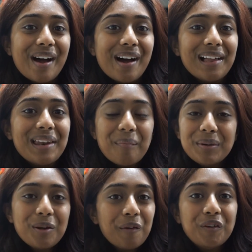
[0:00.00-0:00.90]
Let
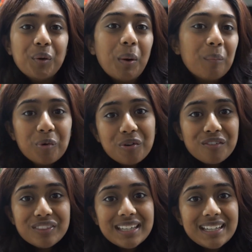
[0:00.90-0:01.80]
me know if you want more
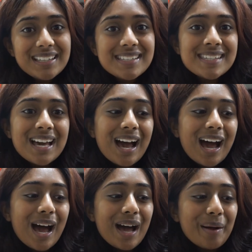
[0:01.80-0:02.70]
of these.
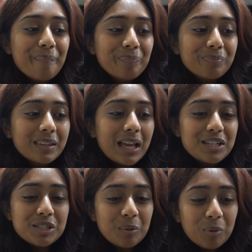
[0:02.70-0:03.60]

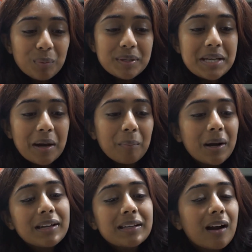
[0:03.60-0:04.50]
As you can probably tell,
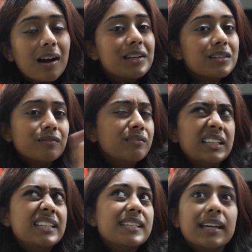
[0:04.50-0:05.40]
my kind of
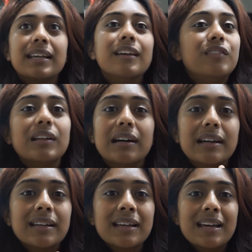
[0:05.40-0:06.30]
eating, if you
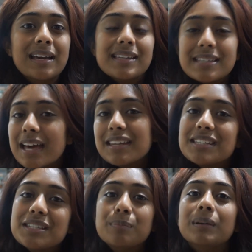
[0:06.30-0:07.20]
like,
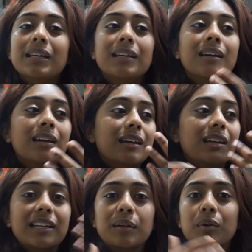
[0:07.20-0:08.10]
tends to be
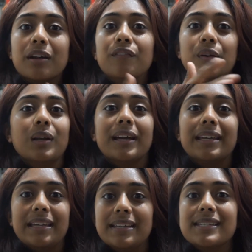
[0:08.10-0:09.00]
eat what I feel
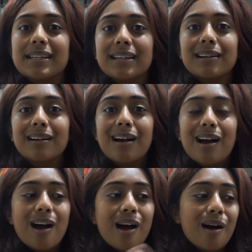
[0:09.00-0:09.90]
like eating.
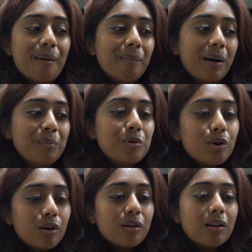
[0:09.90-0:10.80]
I'm
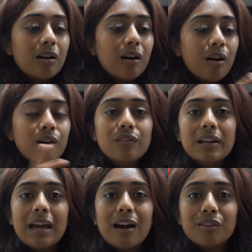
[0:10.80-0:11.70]
not
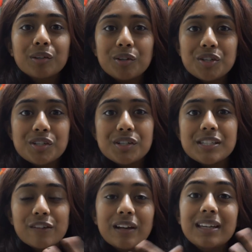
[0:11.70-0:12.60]
overly health
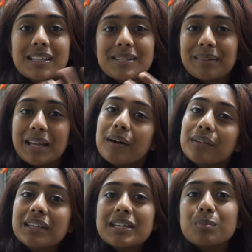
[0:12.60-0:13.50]
conscious. If I eat something
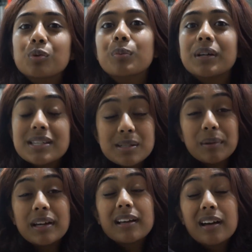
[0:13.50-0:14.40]
healthy, it's more because
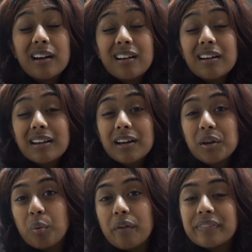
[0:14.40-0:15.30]
I'm like, oh, I
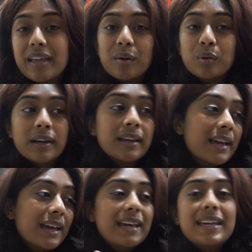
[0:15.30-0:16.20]
kind of want that, or
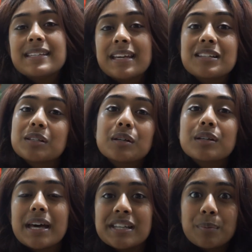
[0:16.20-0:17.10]
like it tastes
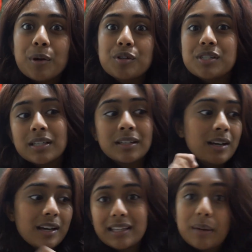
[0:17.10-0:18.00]
good, as opposed to
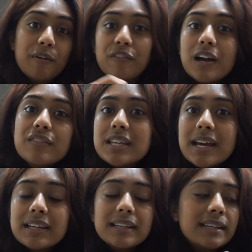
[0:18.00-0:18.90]
get my 5 a
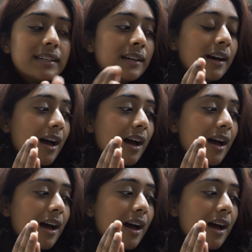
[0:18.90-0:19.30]
day in.